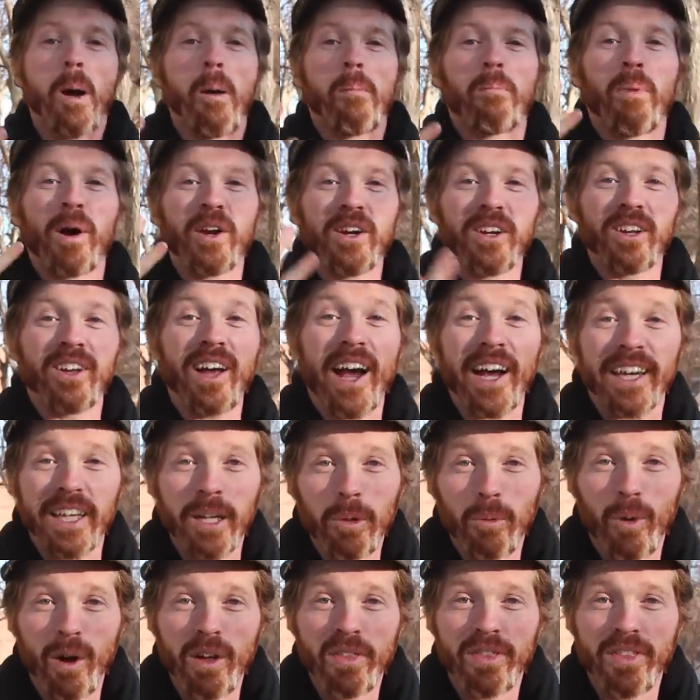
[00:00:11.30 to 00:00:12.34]
but you're lacking
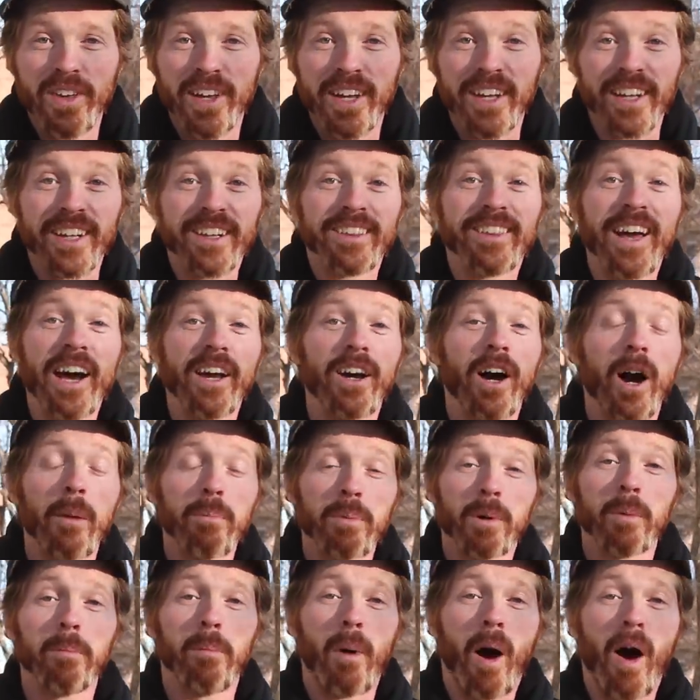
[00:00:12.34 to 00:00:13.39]
one thing, that
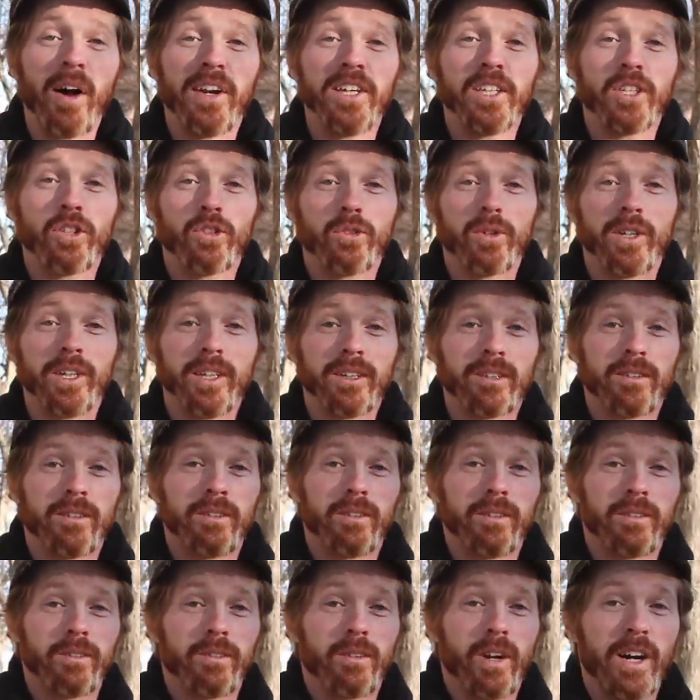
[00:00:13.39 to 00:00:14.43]
upper body strength,
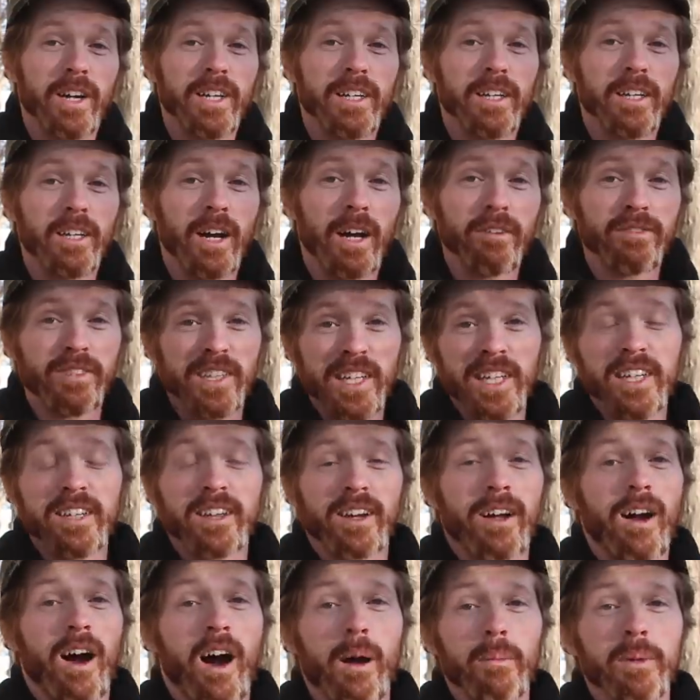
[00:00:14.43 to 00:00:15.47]
right? I've seen it in the
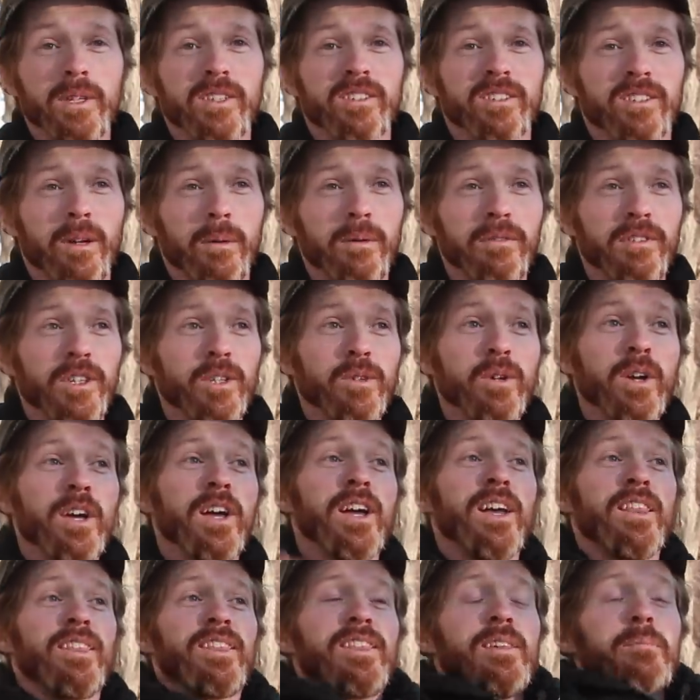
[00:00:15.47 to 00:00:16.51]
comments, some of you,
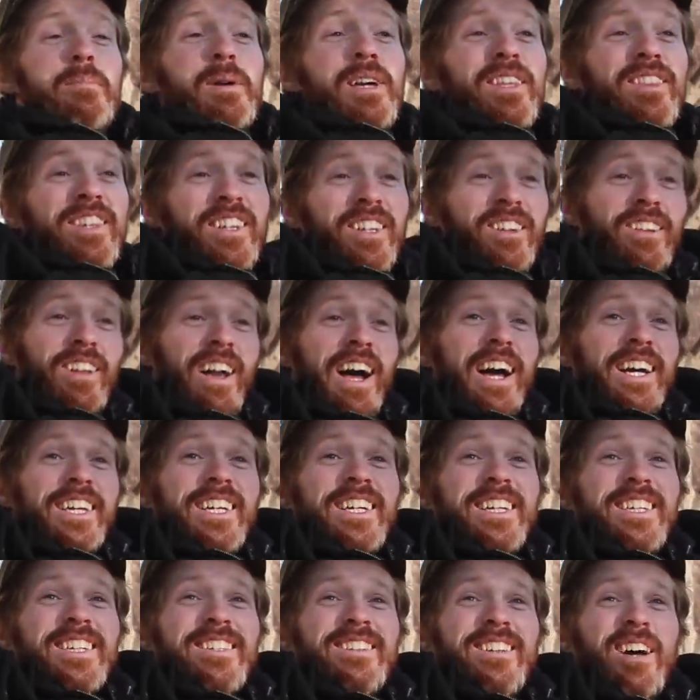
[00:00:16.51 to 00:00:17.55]
the big thing you're
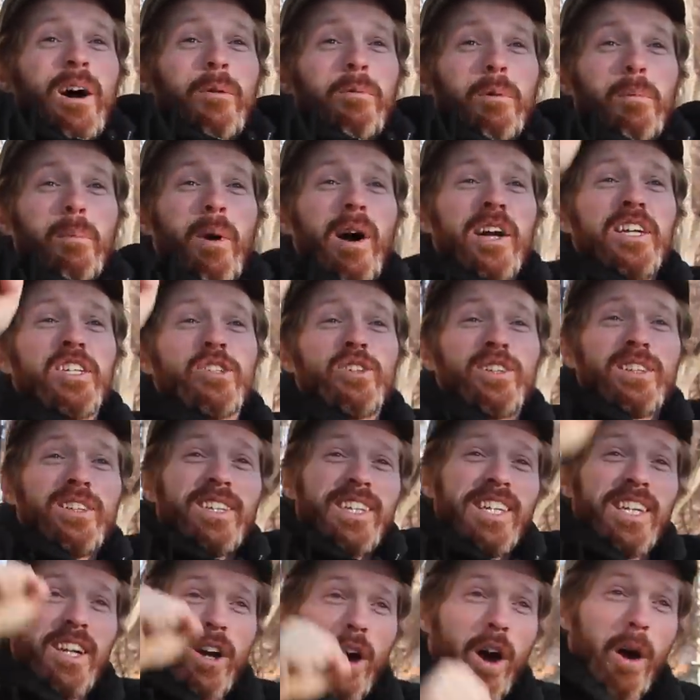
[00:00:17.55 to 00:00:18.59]
lacking is the upper body strength to
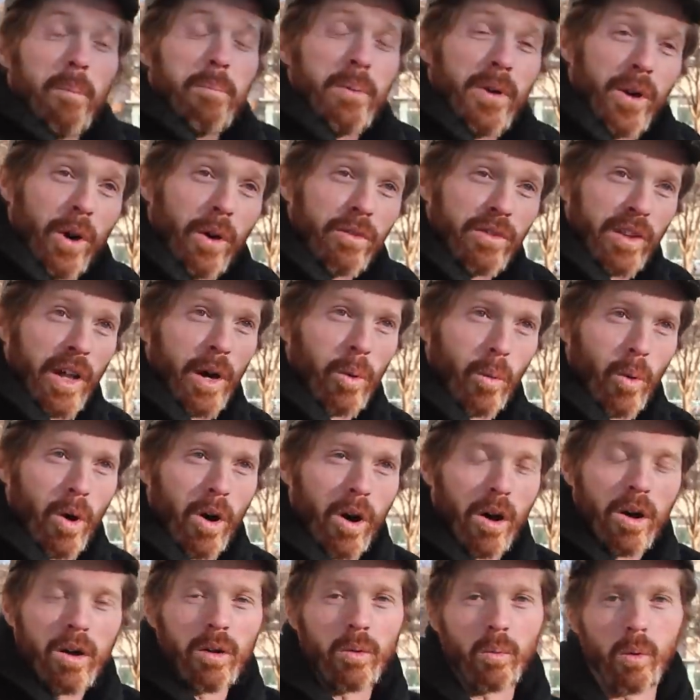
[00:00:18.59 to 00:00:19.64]
get up and over that
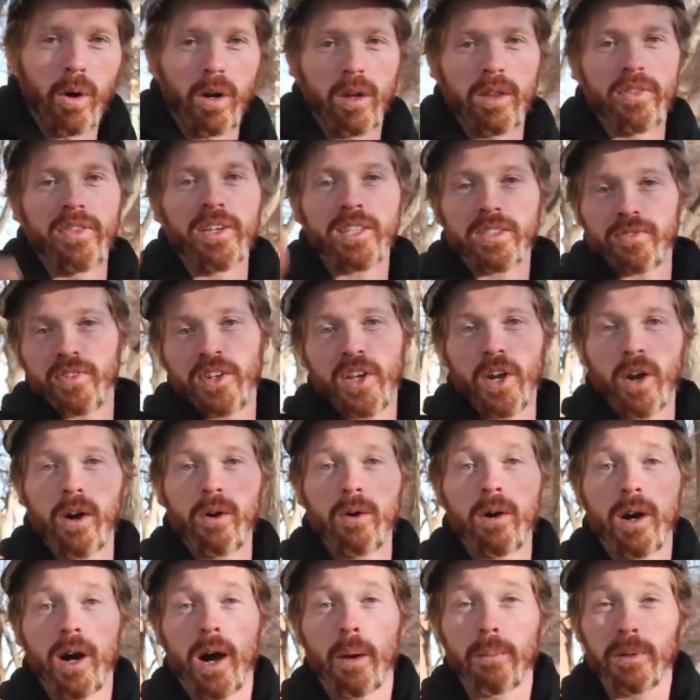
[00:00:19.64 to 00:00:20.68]
wall. Well, in this
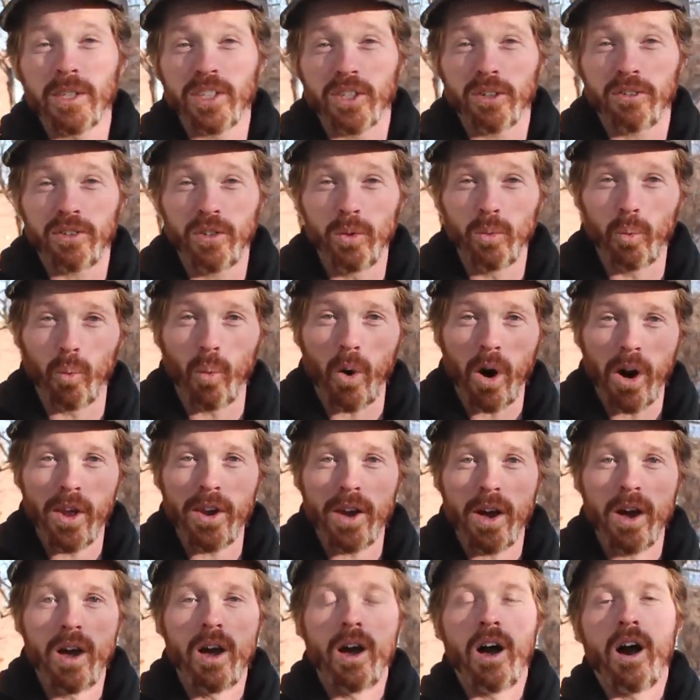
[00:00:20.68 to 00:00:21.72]
video, I'm gonna share with you
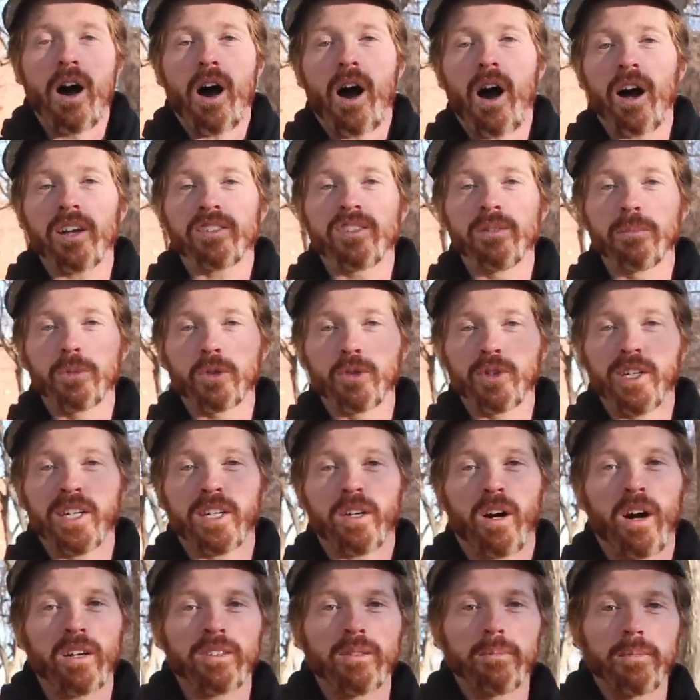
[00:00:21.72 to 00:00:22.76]
one awesome trick,
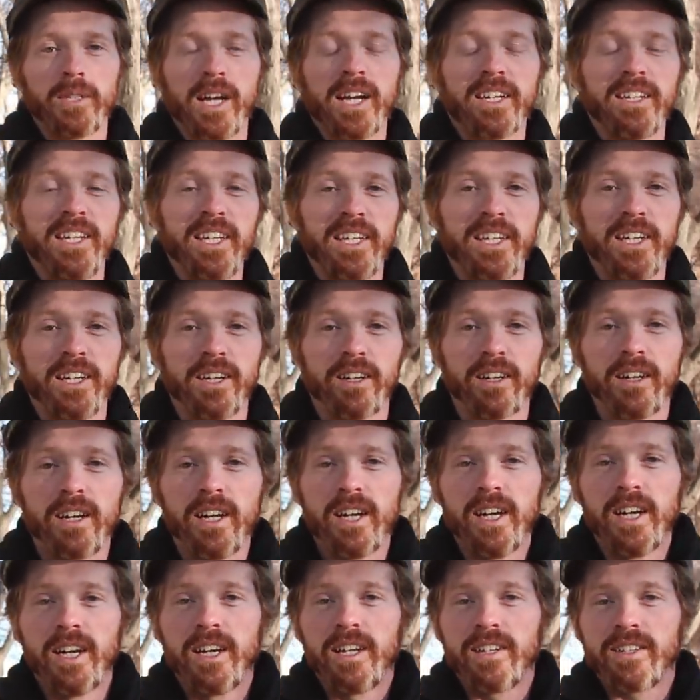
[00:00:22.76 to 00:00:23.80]
awesome technique here
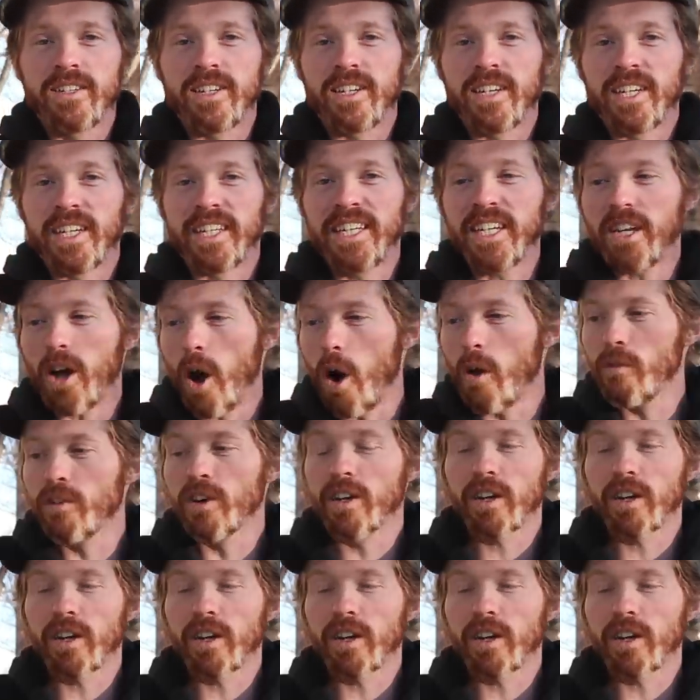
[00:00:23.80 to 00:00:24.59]
to get over